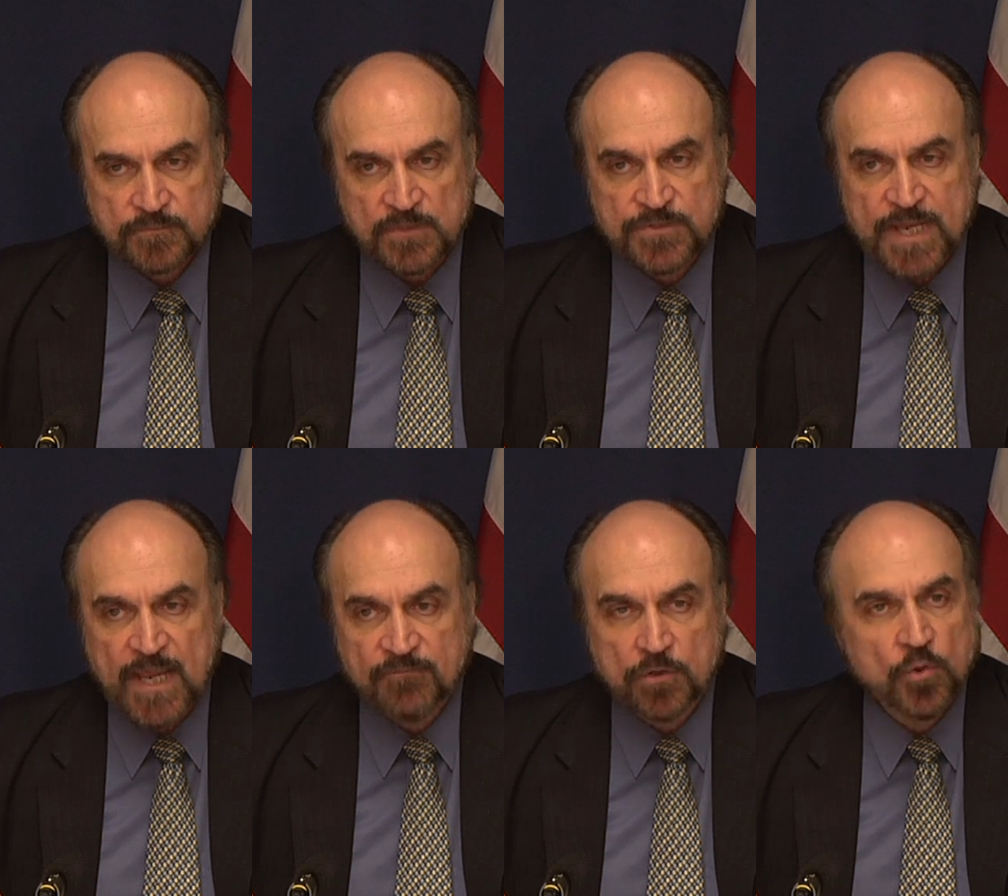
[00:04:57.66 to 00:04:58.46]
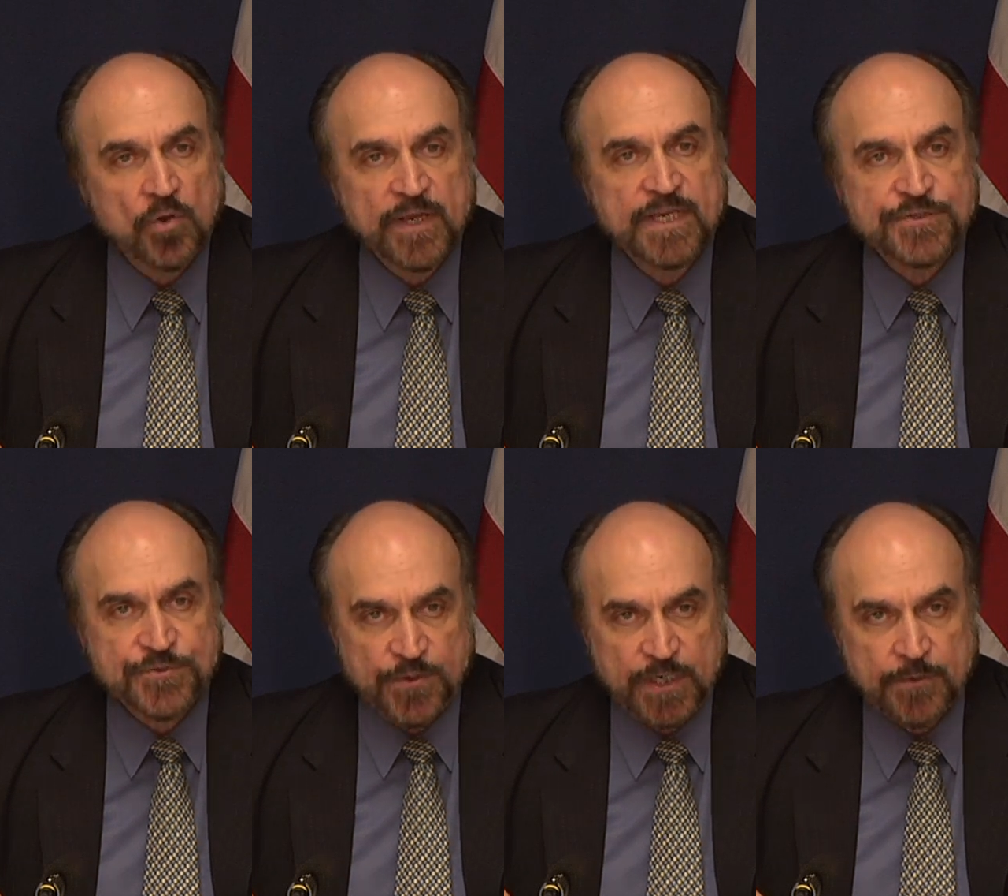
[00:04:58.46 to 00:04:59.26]
is they have a long
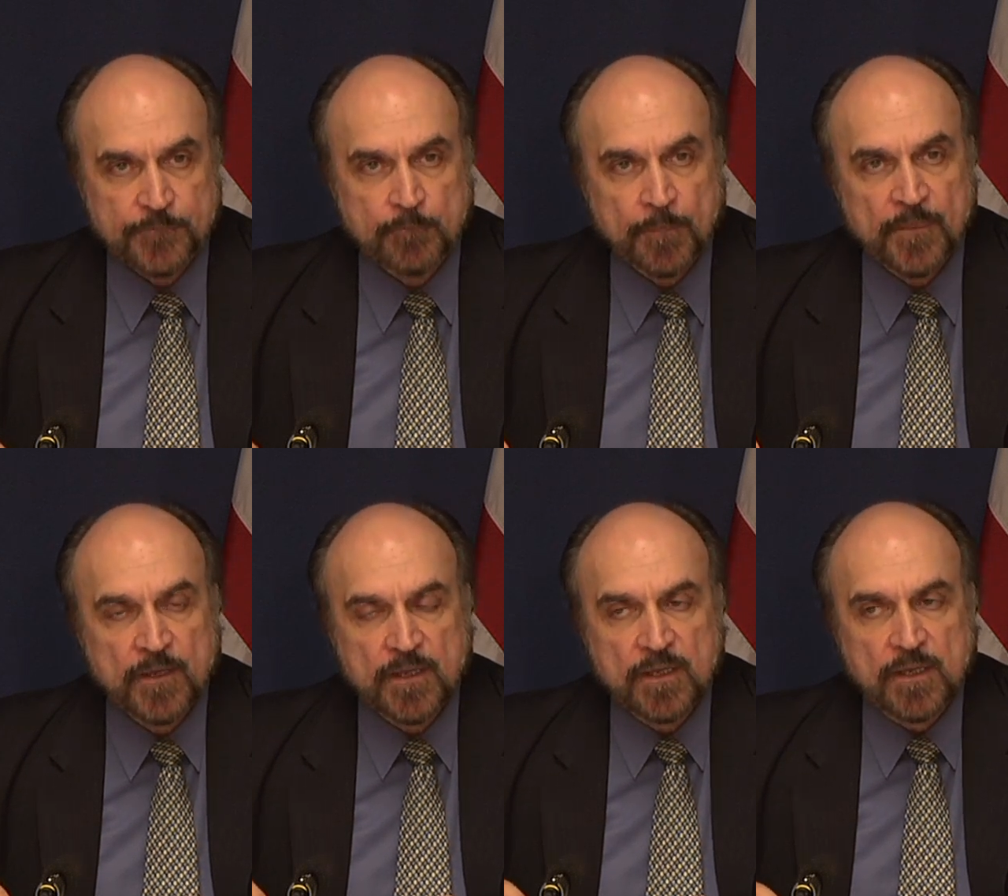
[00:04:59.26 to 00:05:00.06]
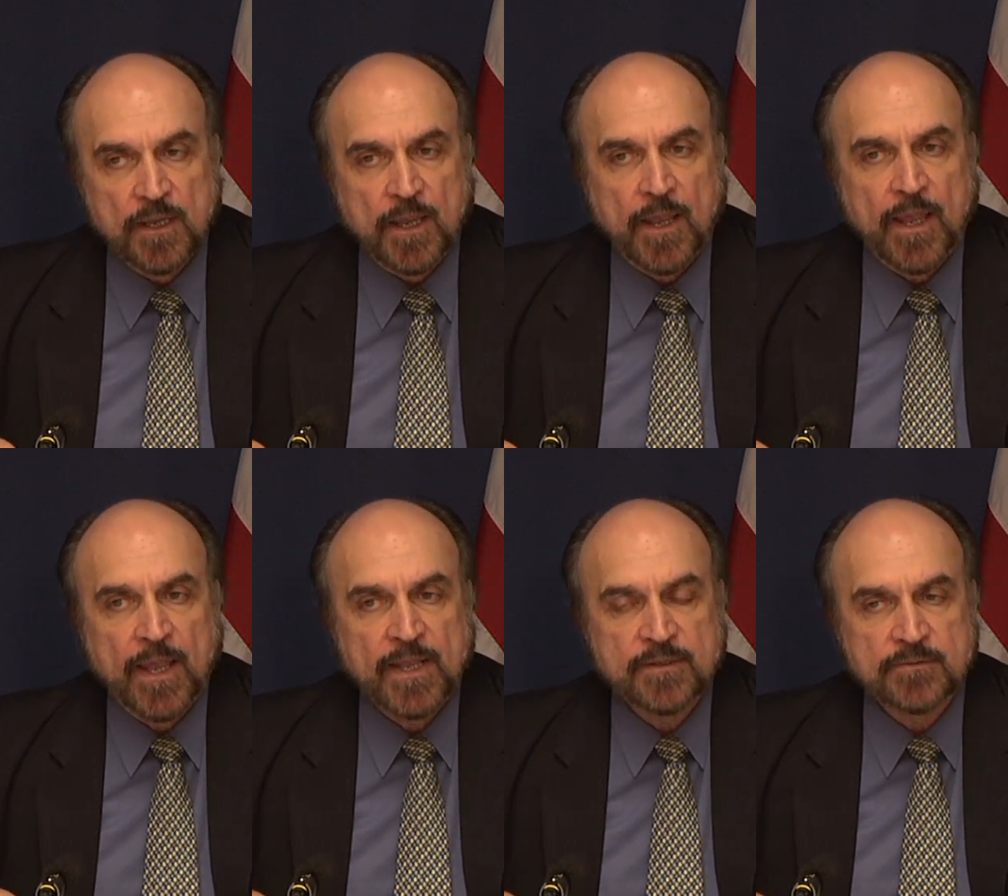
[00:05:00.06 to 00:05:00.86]
history,
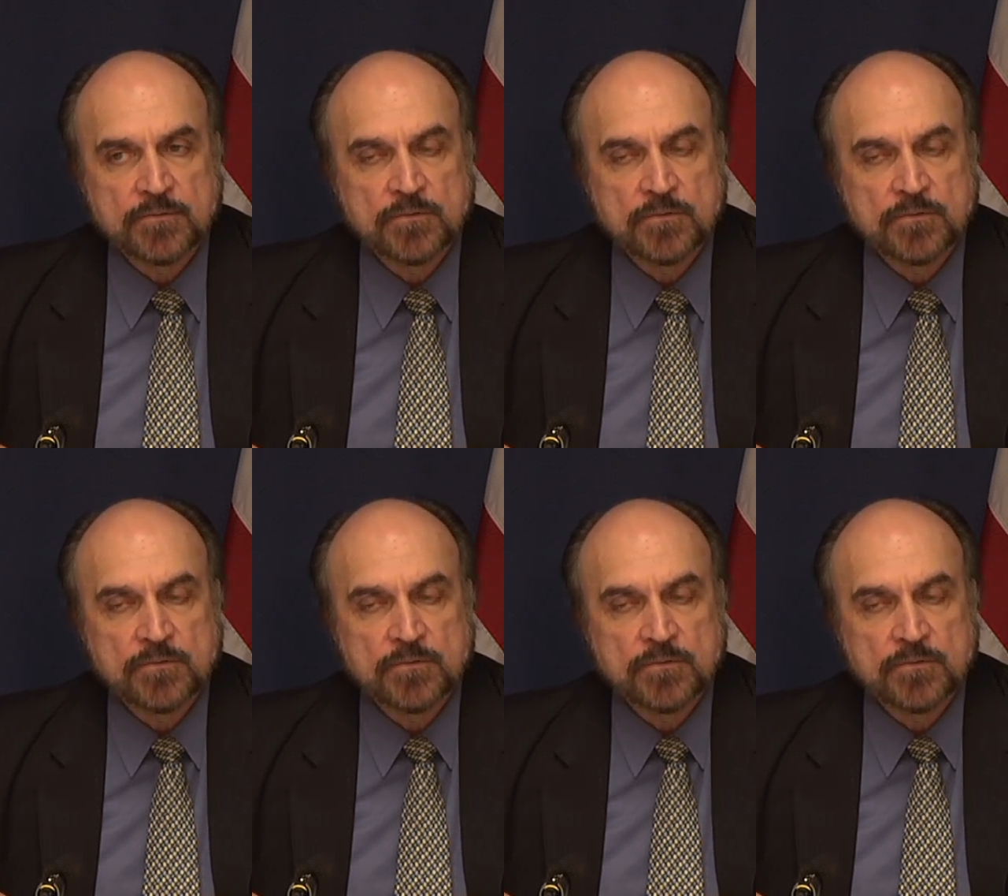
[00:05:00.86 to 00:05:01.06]
and